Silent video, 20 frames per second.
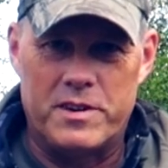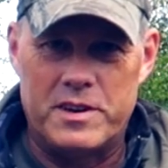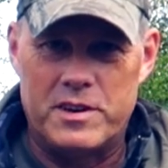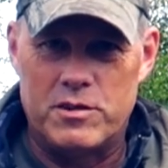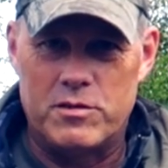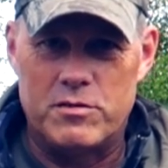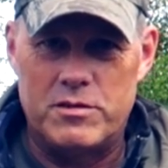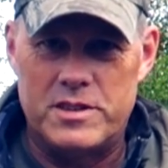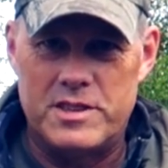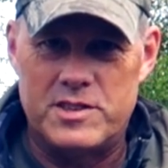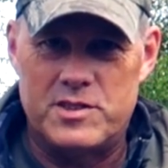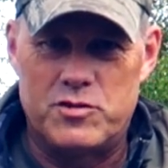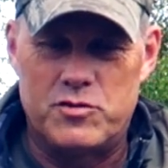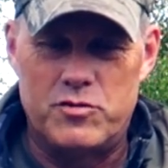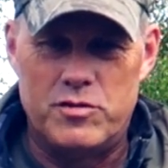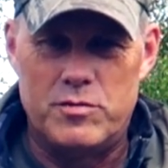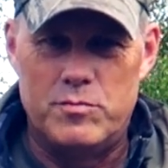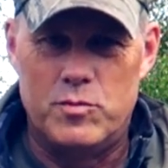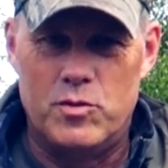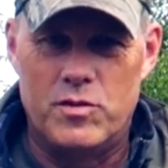video is to
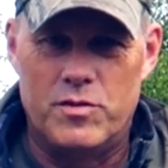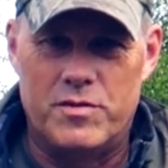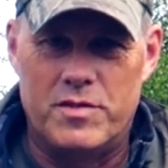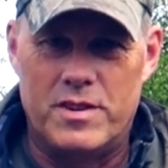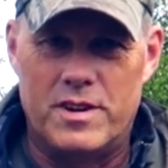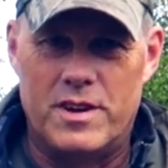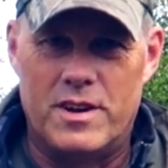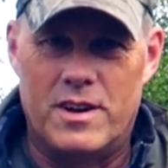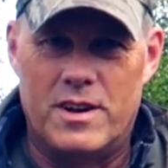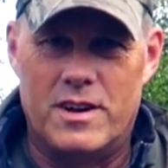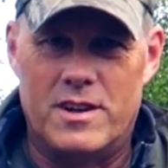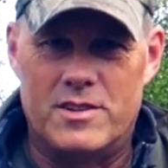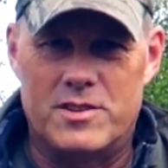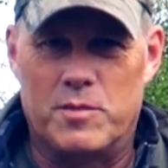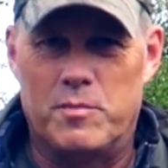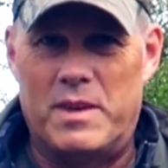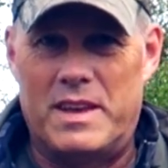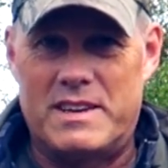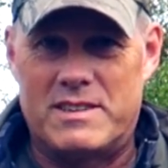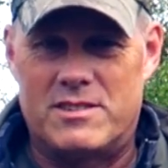remove
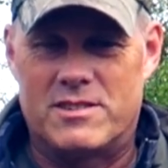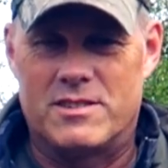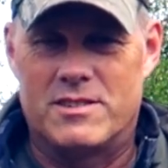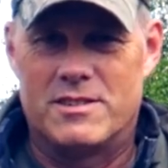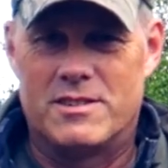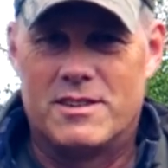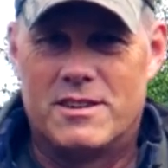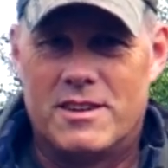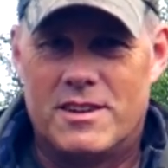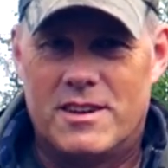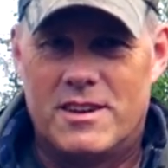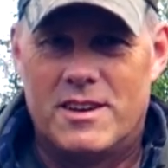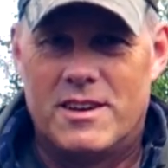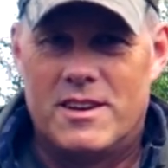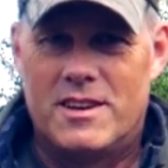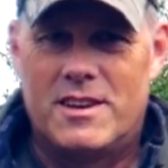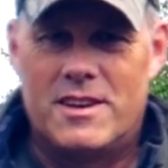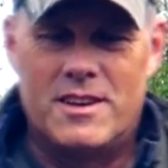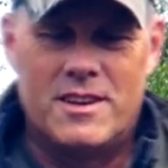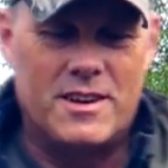some legs.
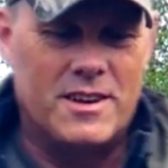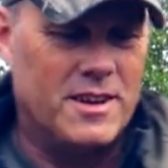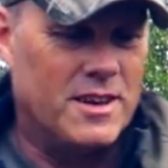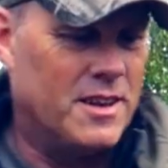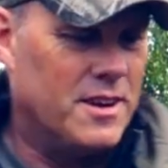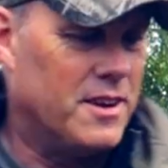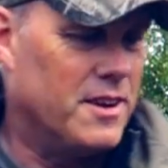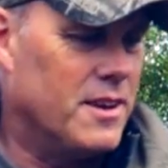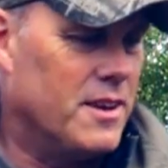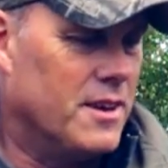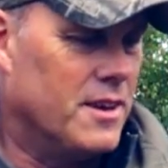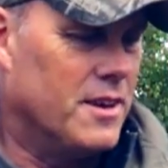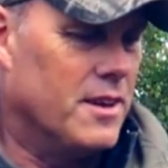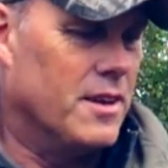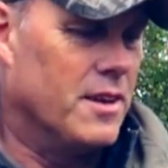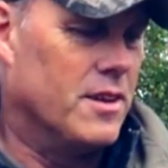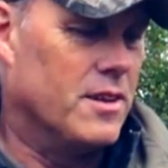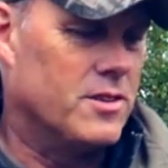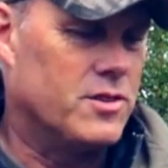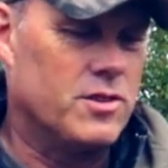And
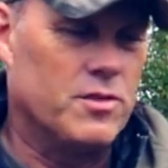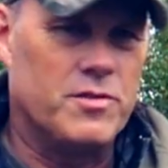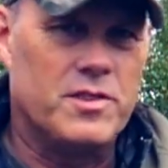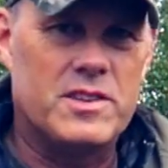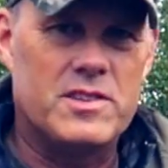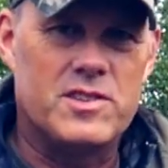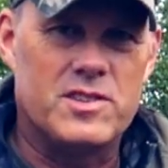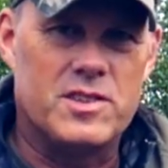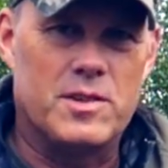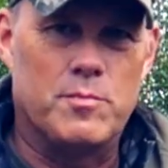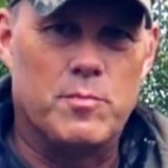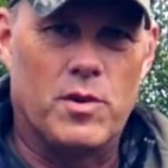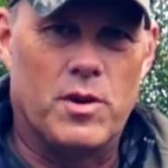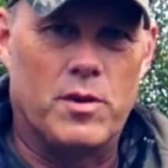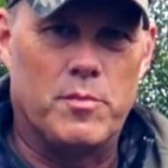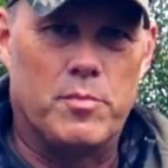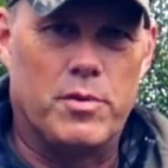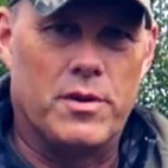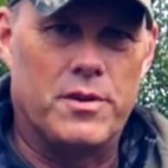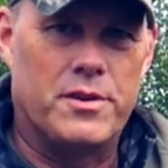so this is a
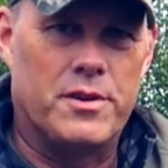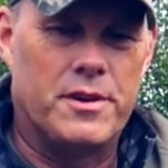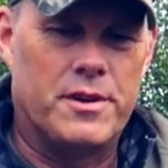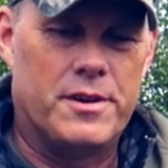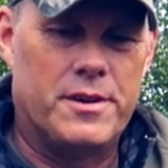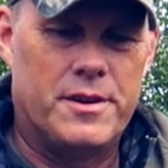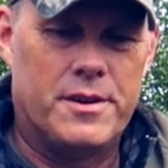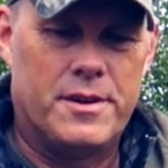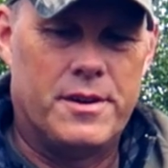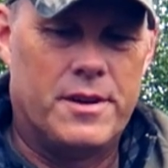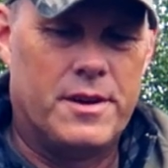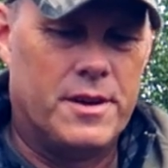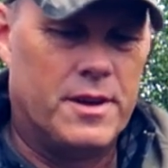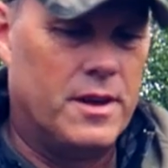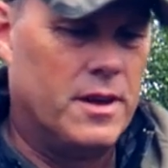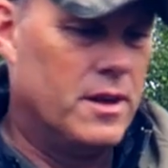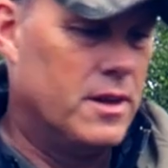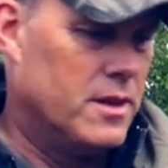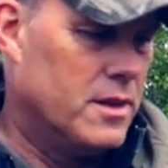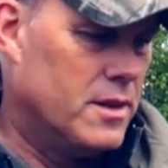monopod.
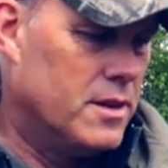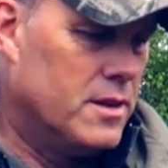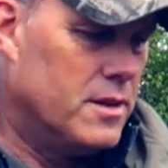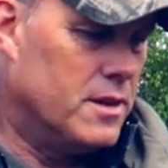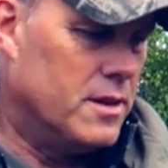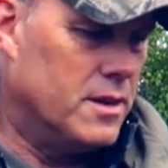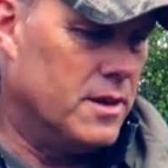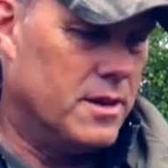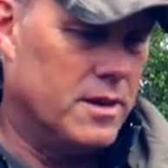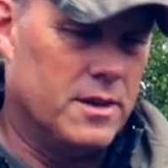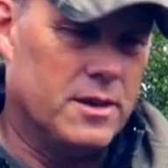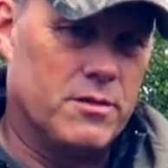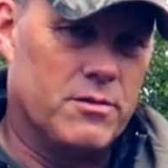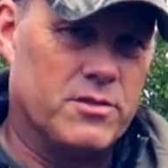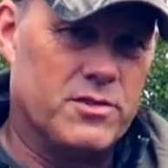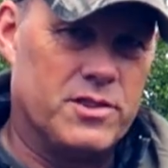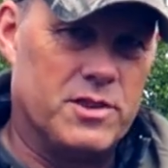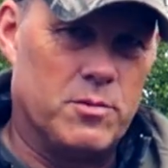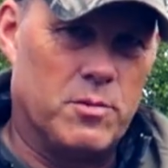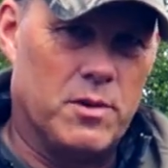You
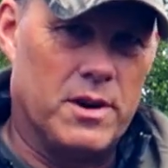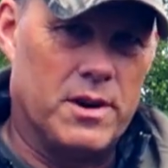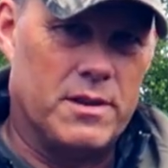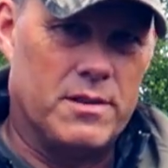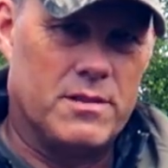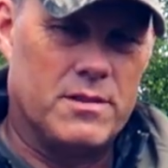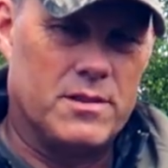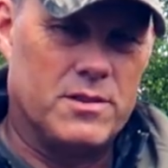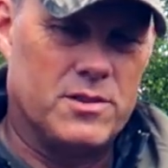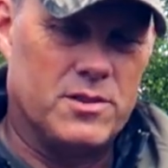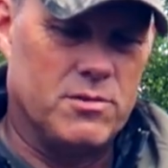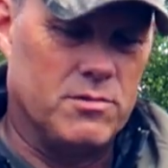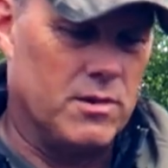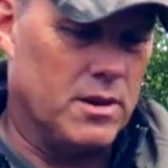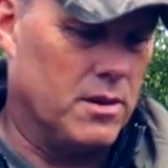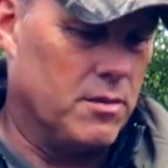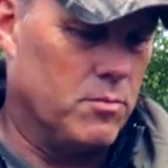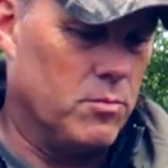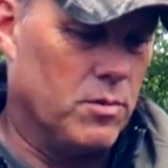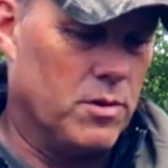can see why it's only
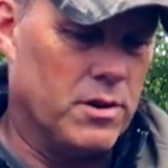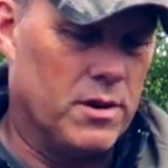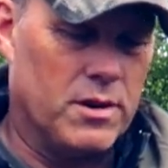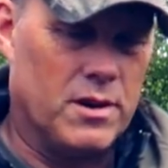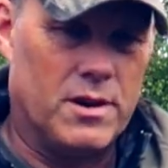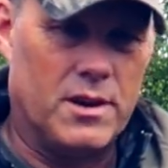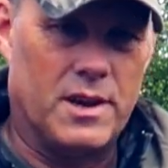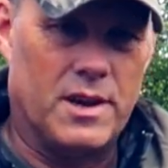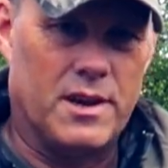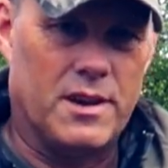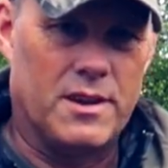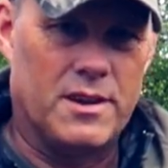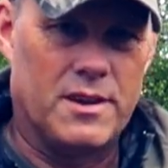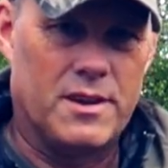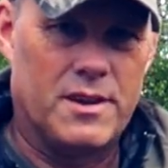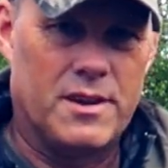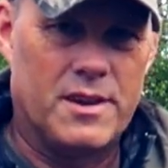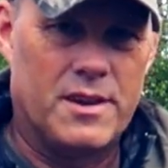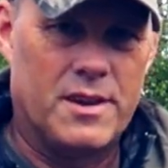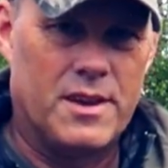have one leg.
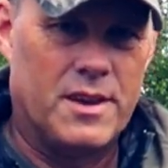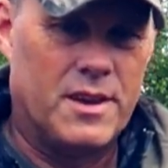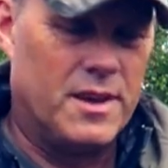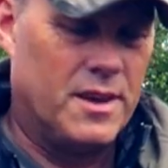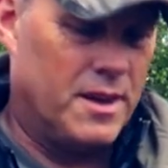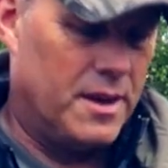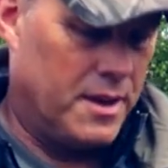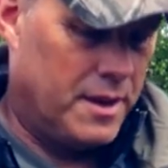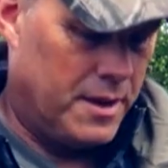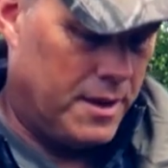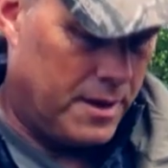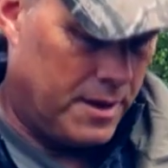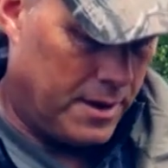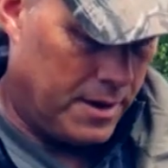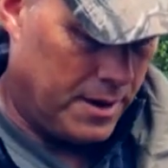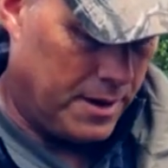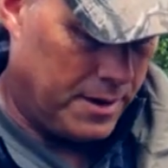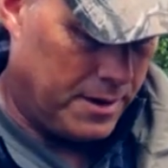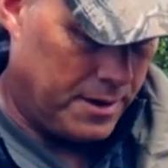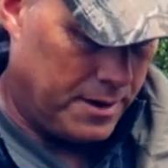
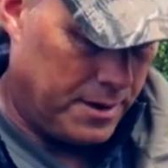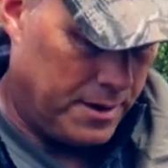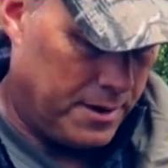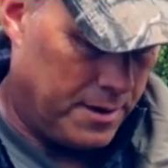And